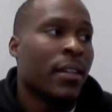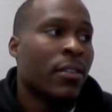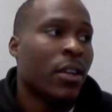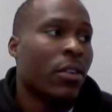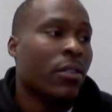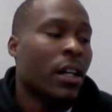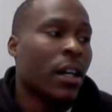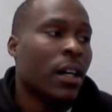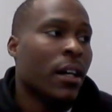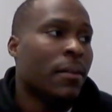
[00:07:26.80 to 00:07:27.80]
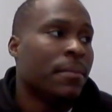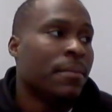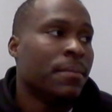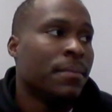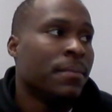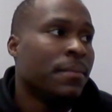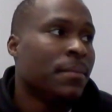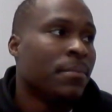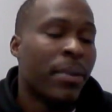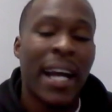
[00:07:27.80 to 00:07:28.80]
you know, um,
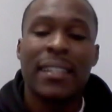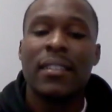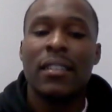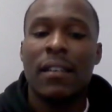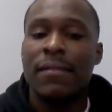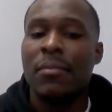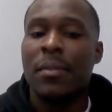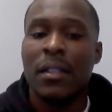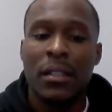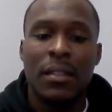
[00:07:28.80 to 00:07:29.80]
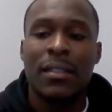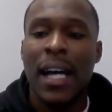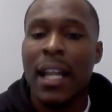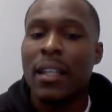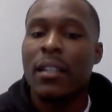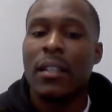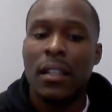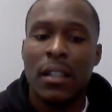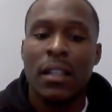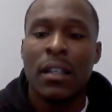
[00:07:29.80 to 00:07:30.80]
practiced enough to be solid
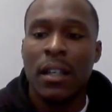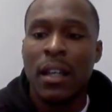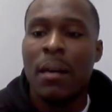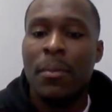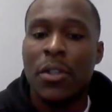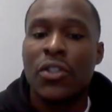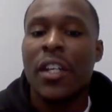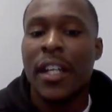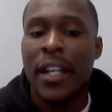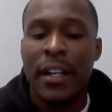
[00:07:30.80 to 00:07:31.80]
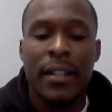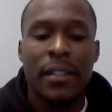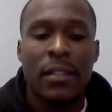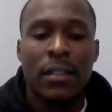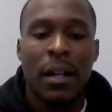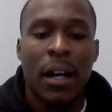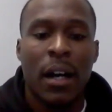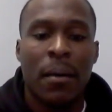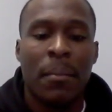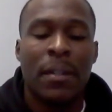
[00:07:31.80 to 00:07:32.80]
in majority of areas.
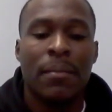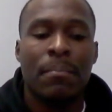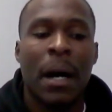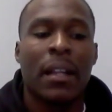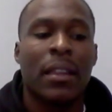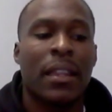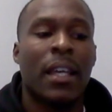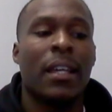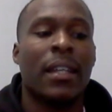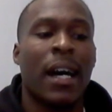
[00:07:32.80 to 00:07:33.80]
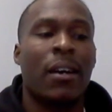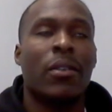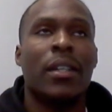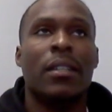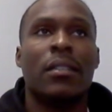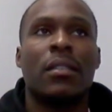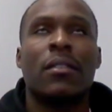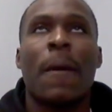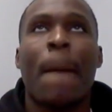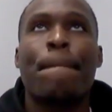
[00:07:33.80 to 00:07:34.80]
Um, but my thing now is
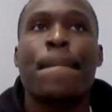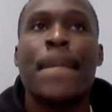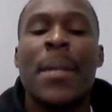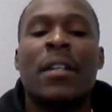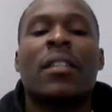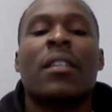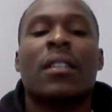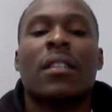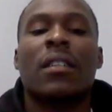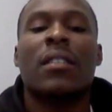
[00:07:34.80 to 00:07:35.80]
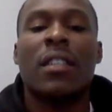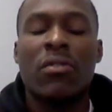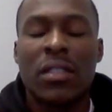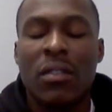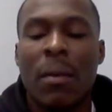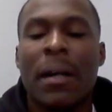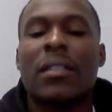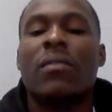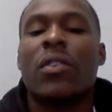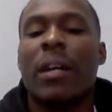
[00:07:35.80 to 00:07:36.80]
continue to surround
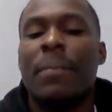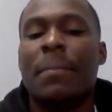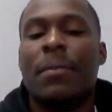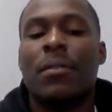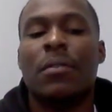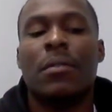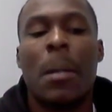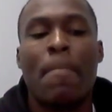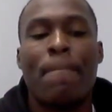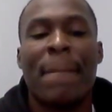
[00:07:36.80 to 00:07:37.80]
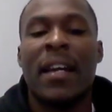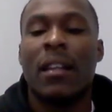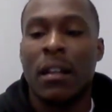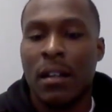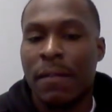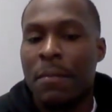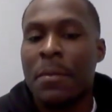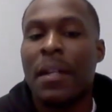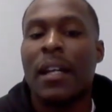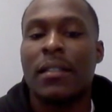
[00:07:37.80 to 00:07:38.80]
myself with great people yep. and learn from
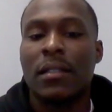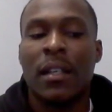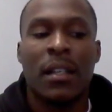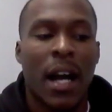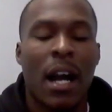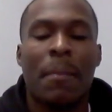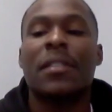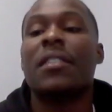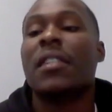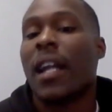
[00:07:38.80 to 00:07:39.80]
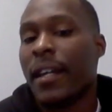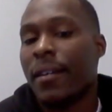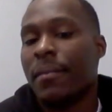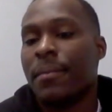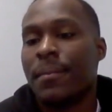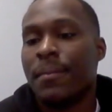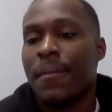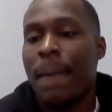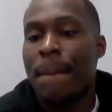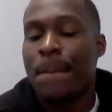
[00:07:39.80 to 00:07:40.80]
people that's in a higher position than I am.
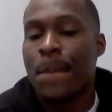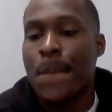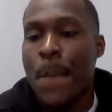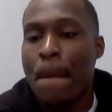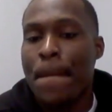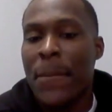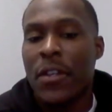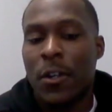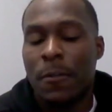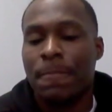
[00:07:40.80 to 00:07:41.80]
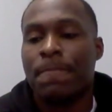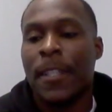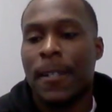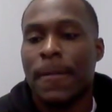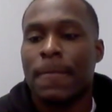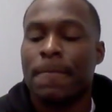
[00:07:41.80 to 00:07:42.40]
So yeah.